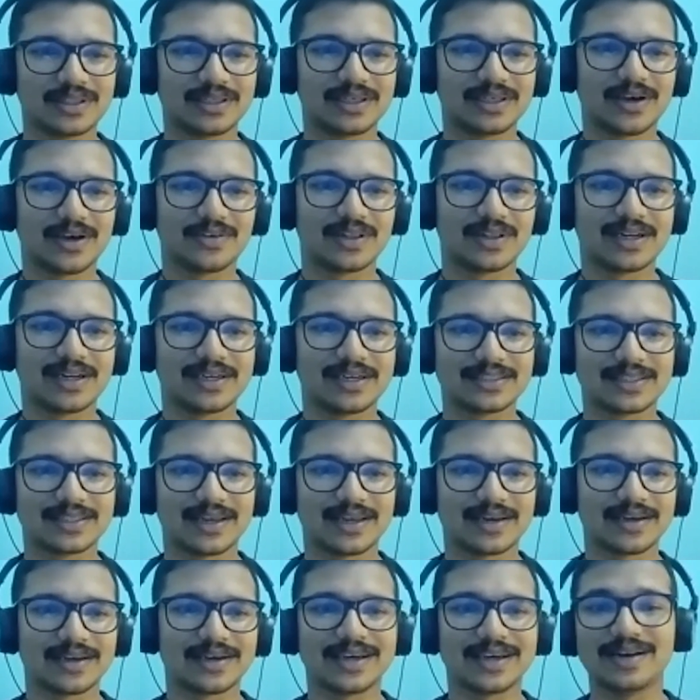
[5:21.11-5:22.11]
Now that his
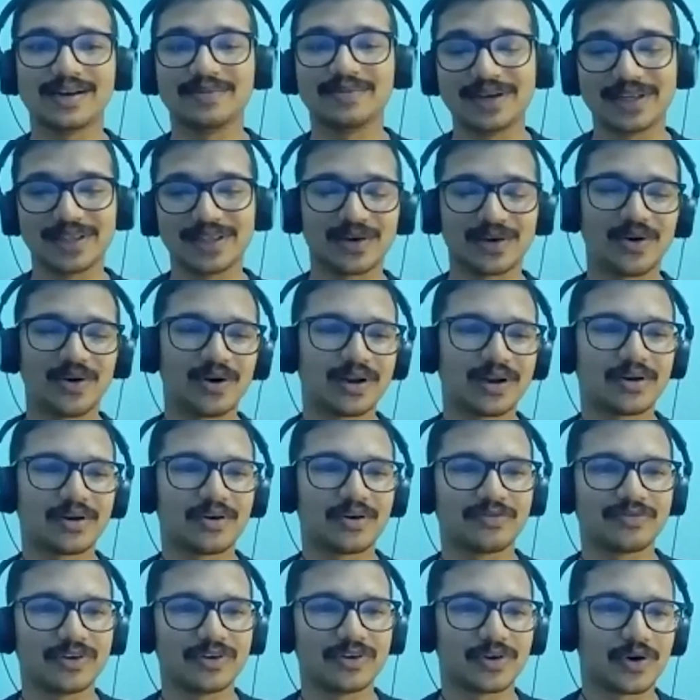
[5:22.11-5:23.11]
career, he'll be in the corner
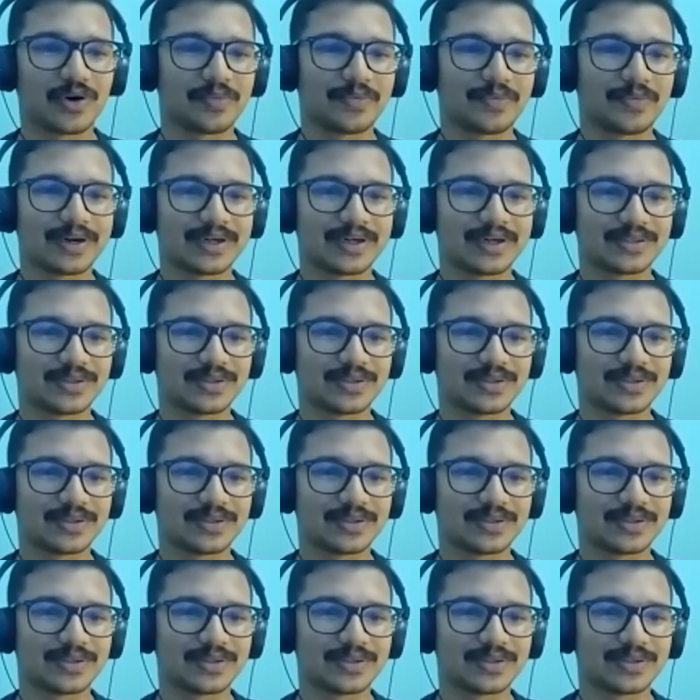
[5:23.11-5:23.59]
of your opponent.